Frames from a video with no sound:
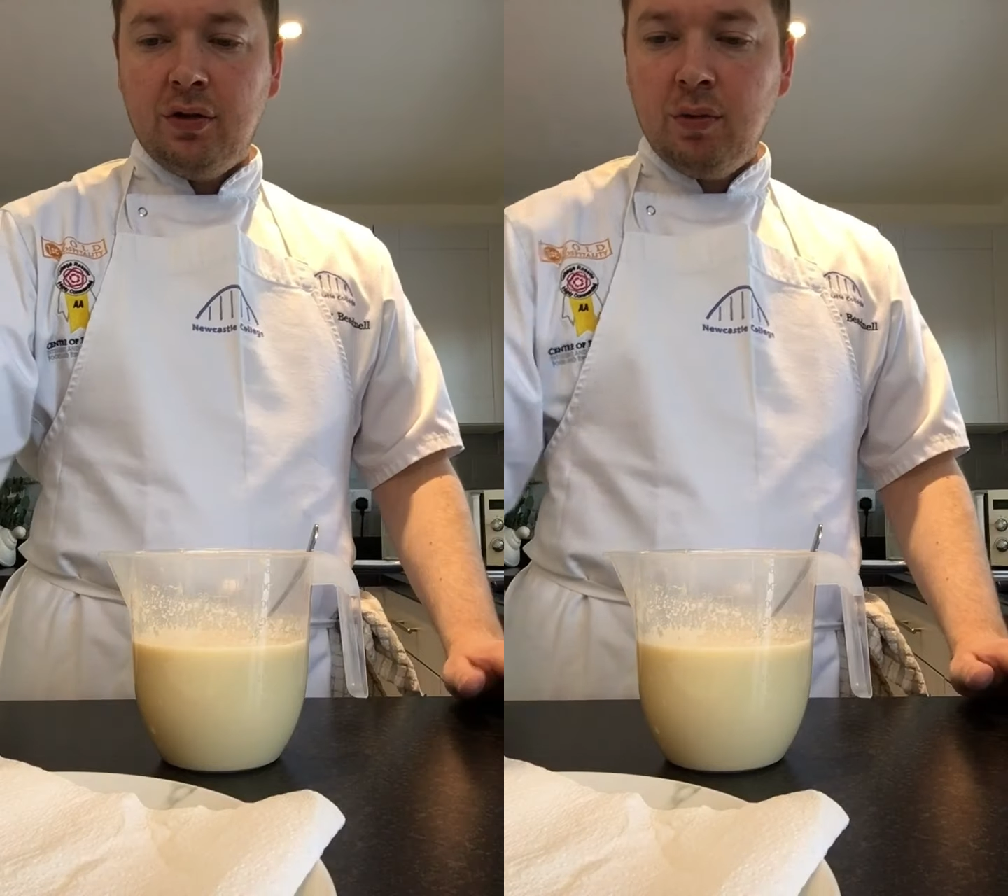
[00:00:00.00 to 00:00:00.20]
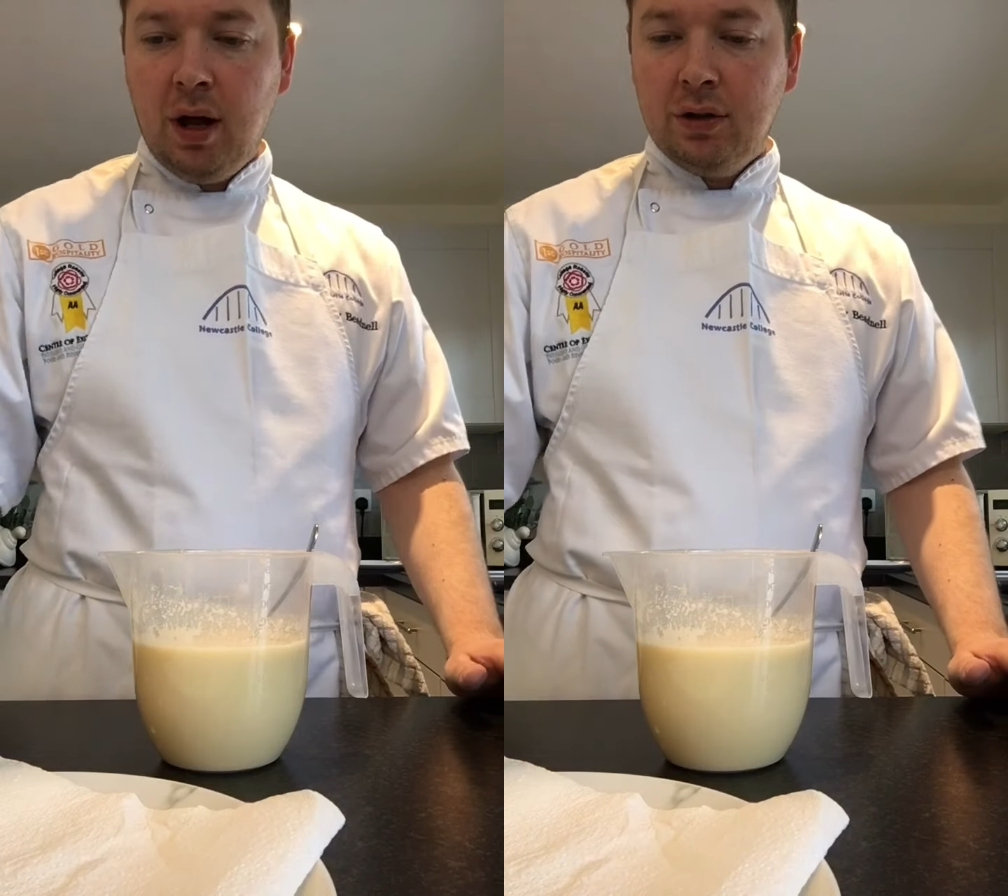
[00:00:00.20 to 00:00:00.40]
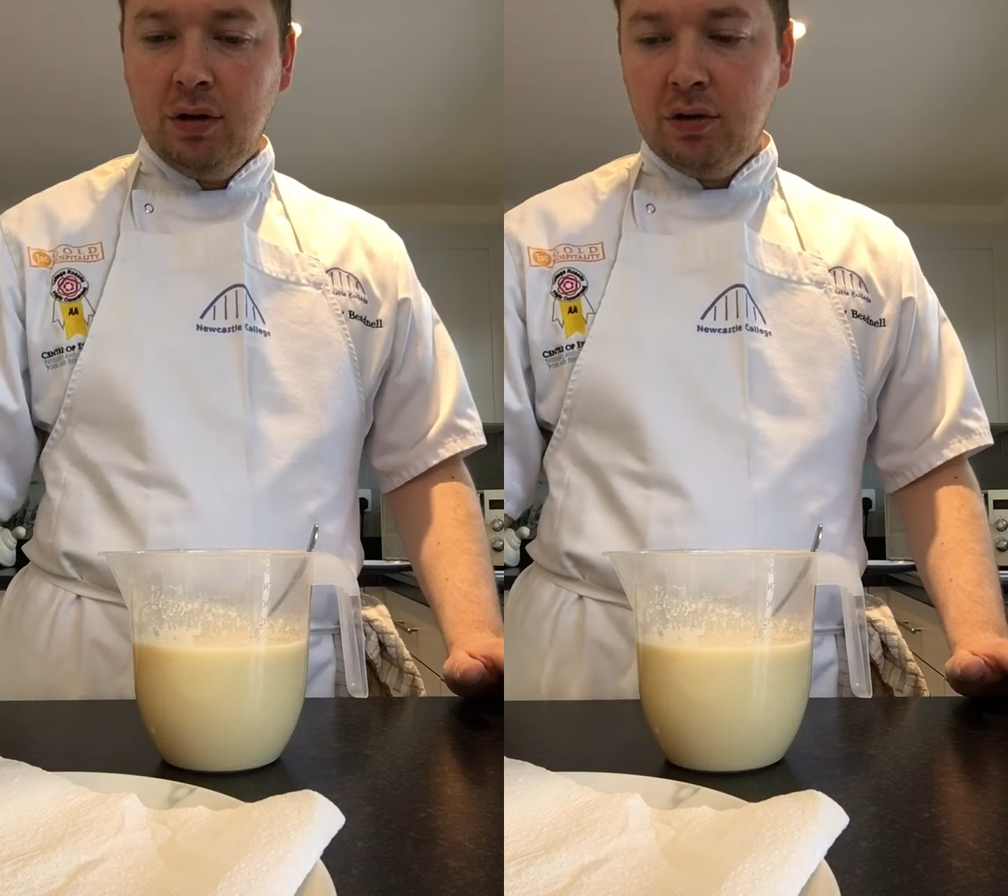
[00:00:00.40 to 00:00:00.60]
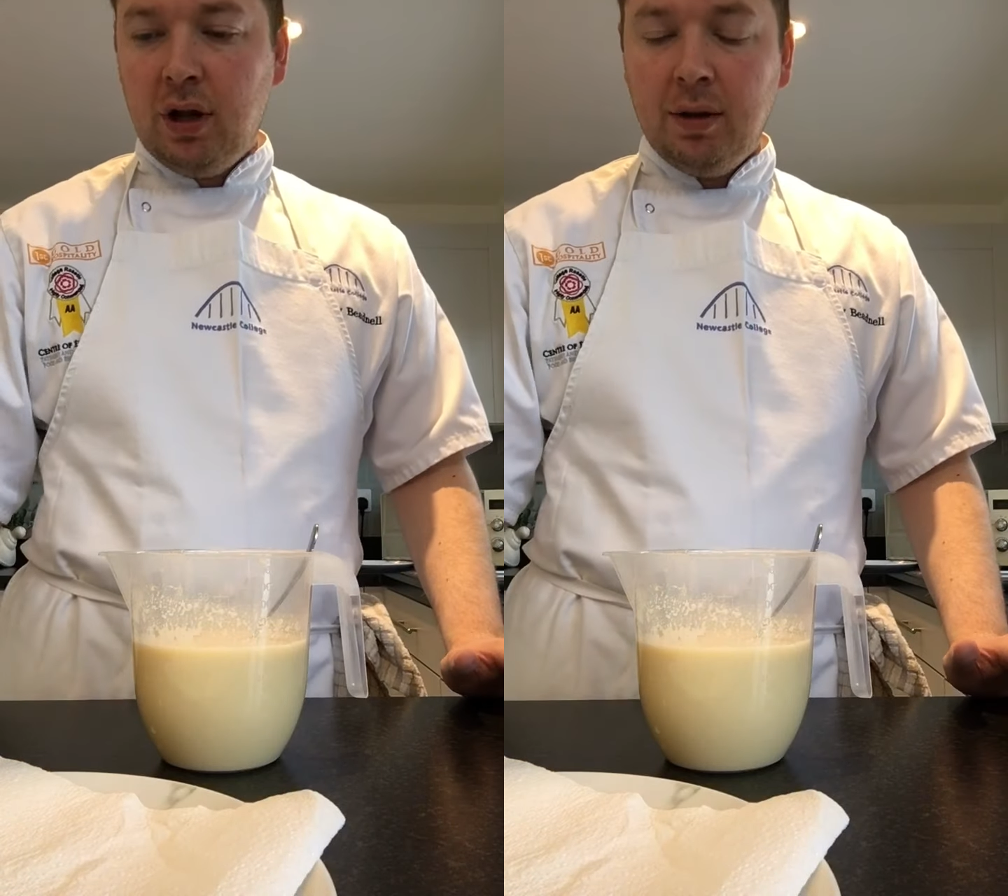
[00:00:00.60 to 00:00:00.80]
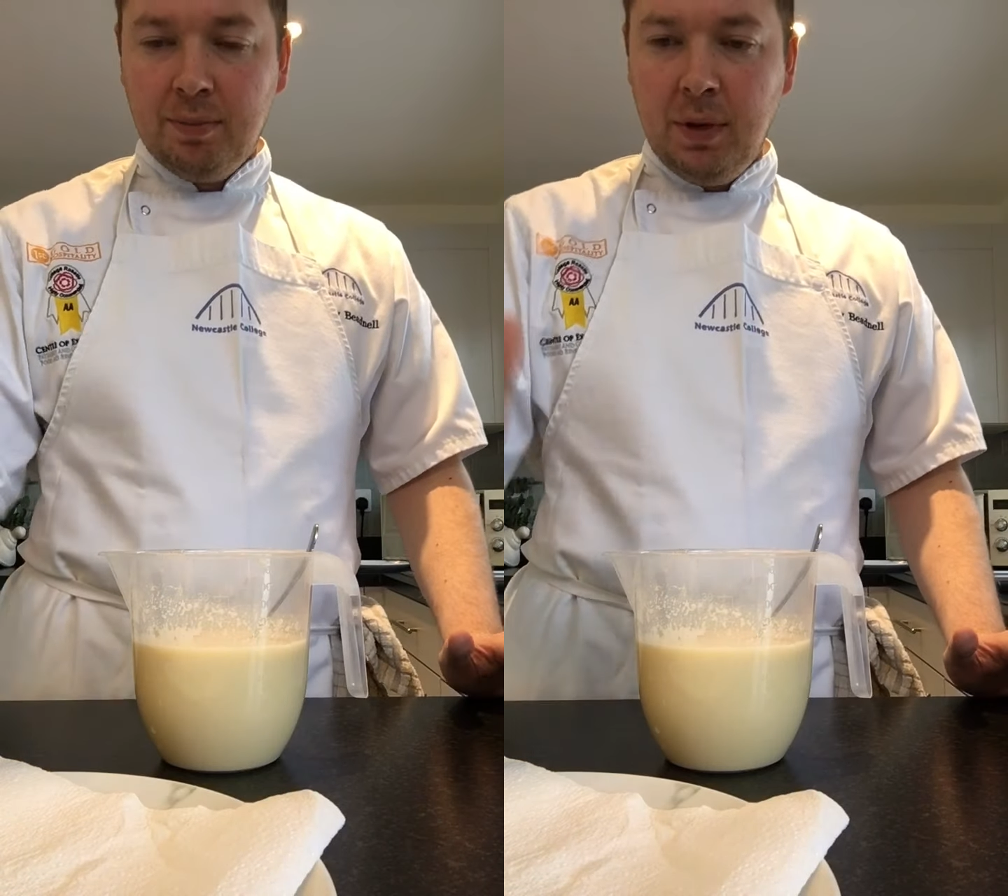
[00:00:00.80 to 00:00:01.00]
So what I'll do is
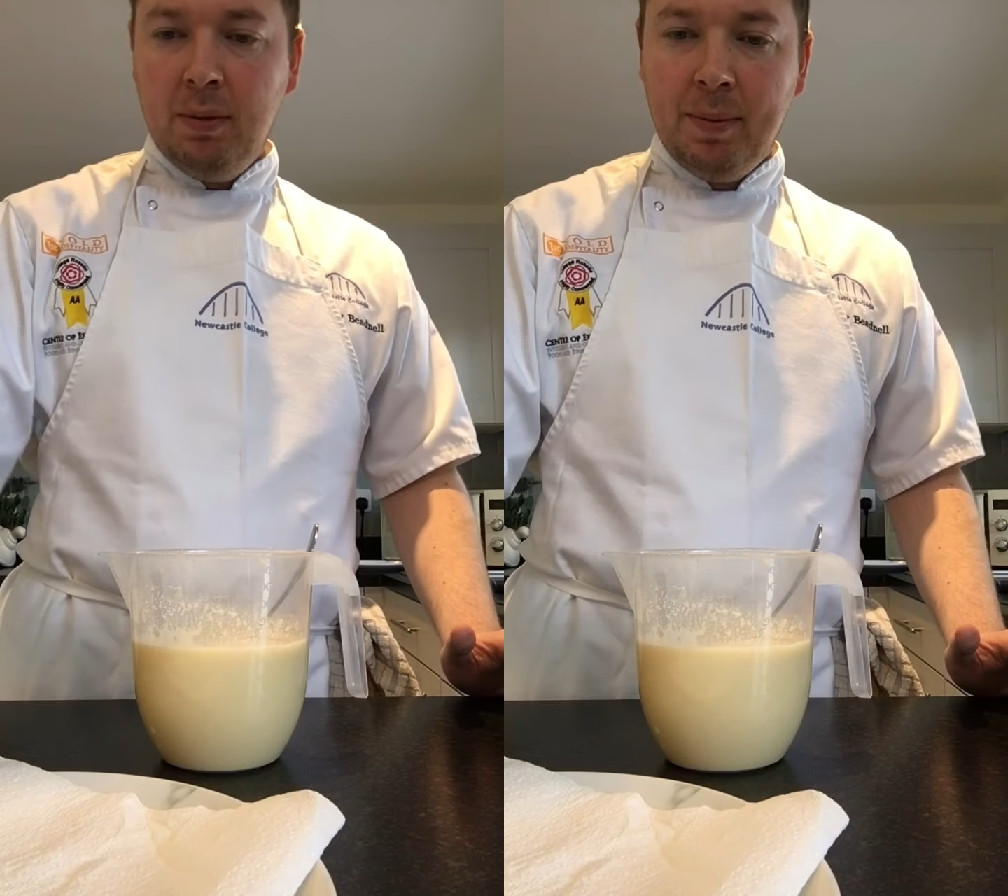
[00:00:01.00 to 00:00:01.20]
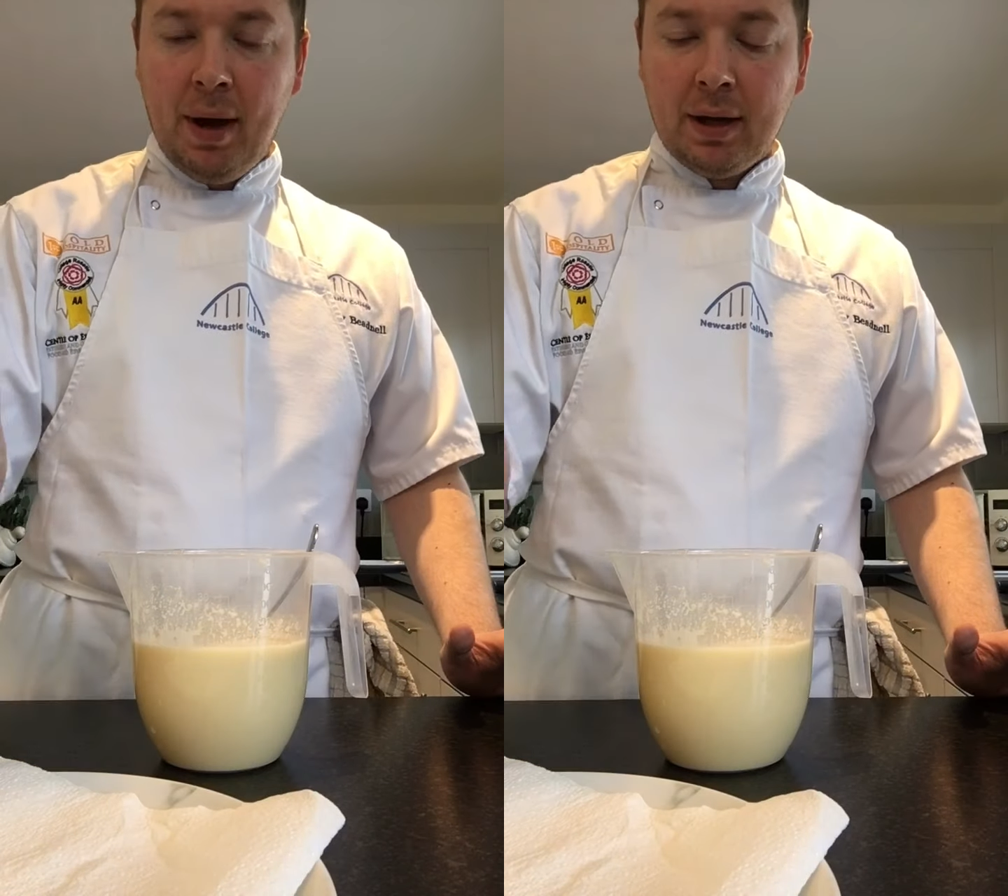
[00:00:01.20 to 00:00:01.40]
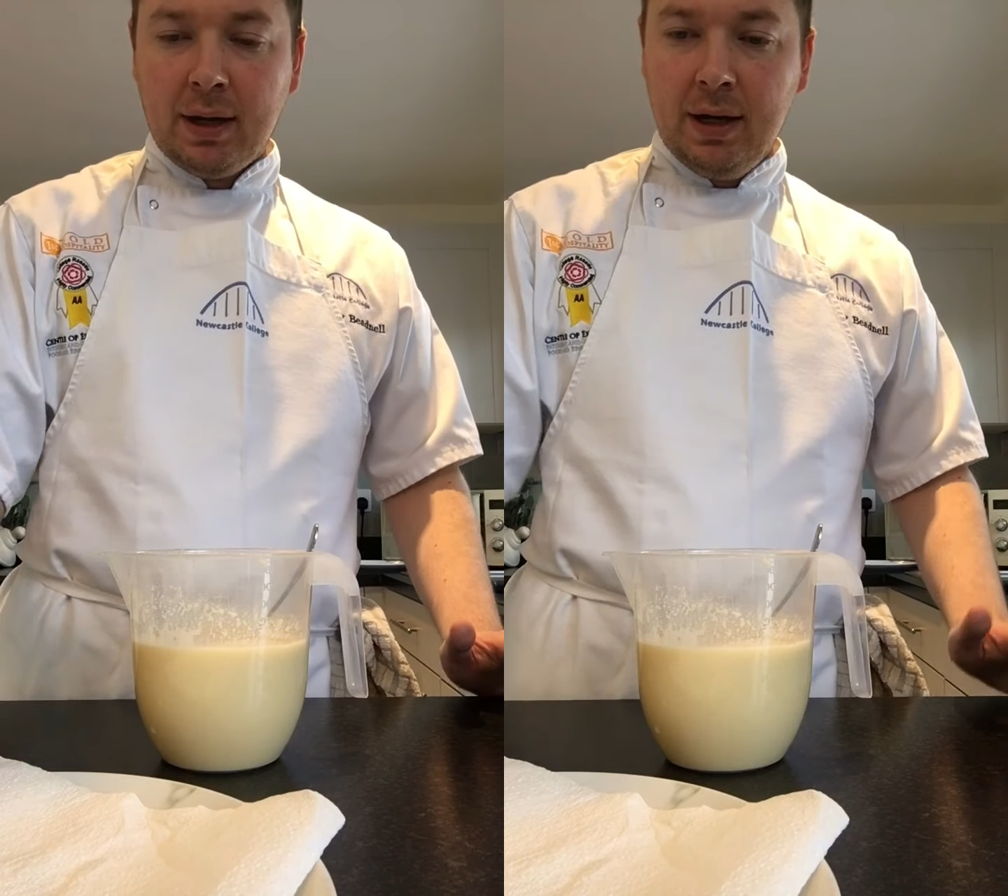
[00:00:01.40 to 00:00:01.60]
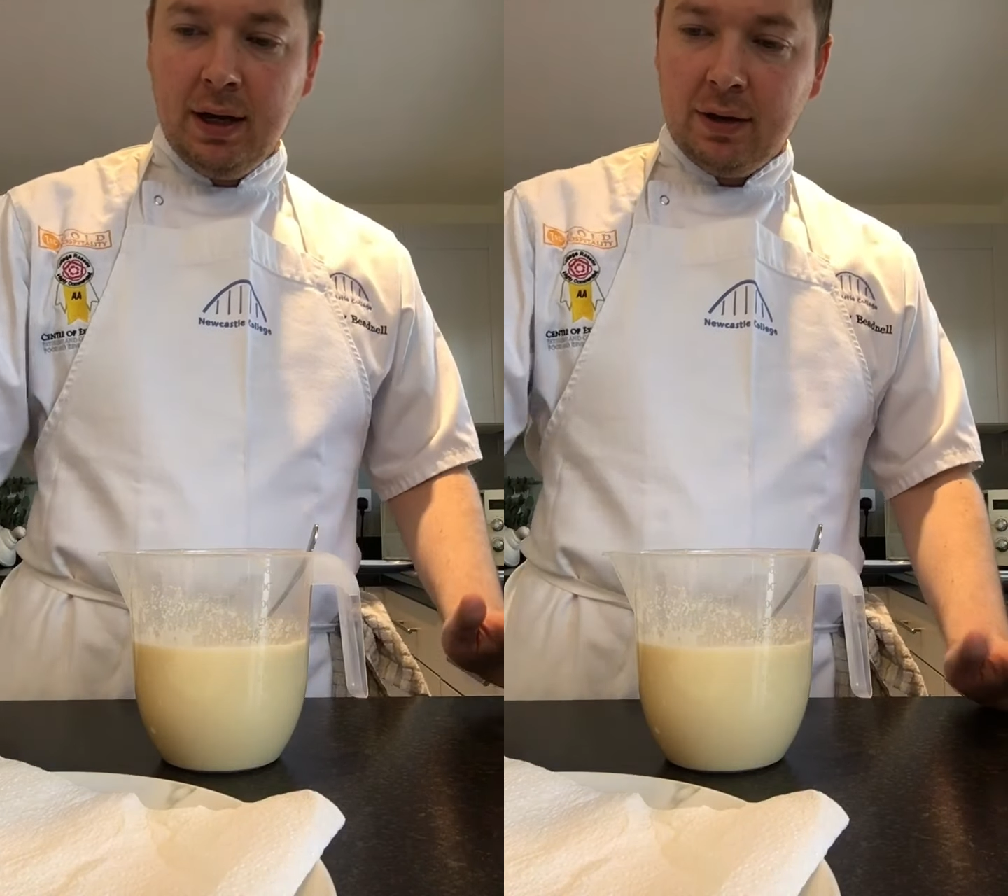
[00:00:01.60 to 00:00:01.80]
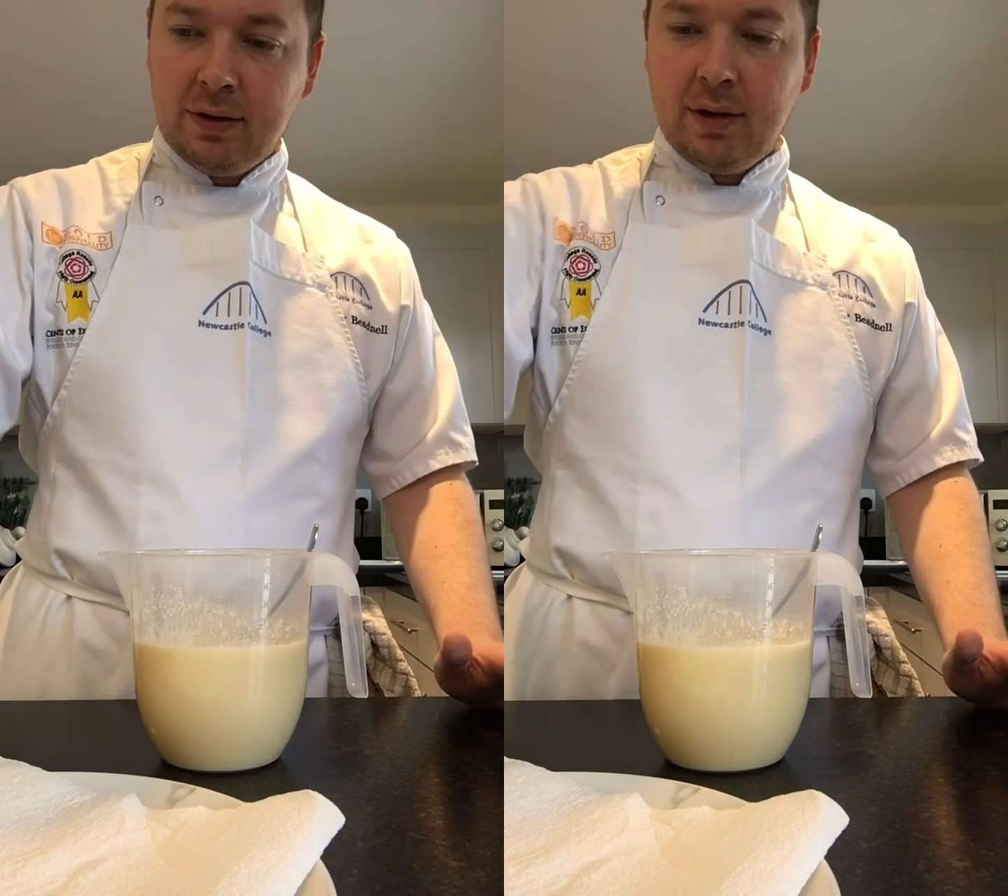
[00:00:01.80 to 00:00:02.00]
I'll make the
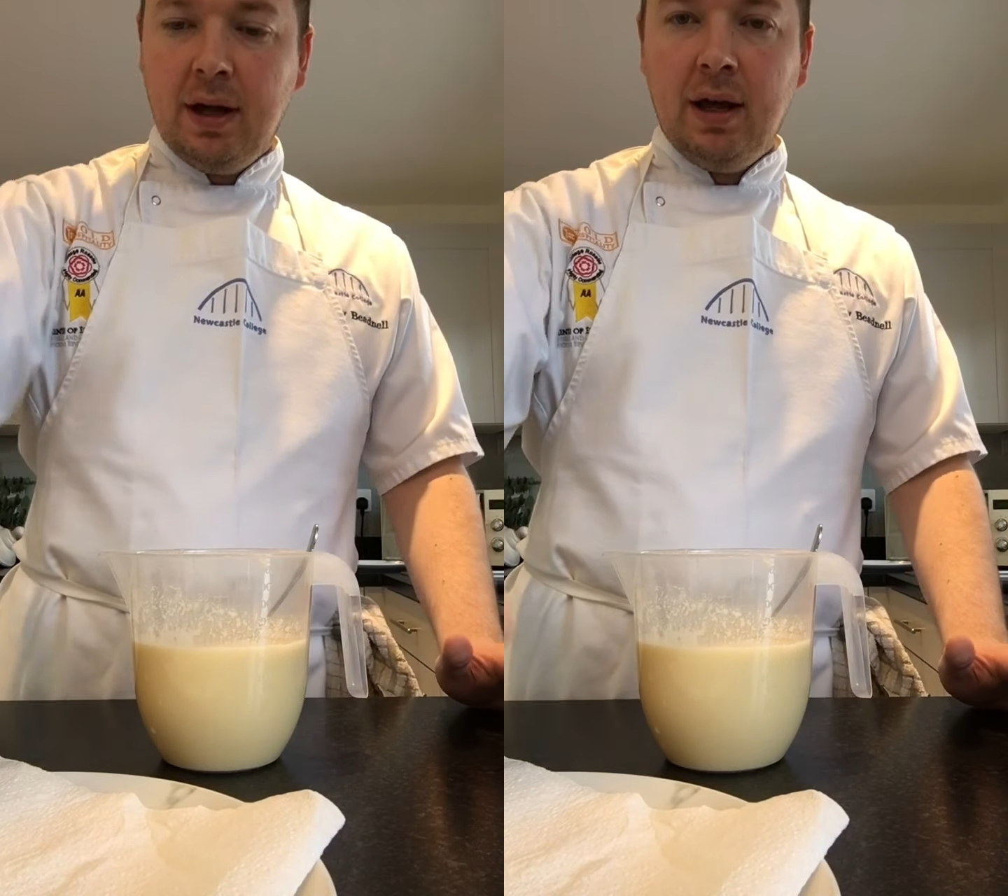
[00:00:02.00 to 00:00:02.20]
pancakes,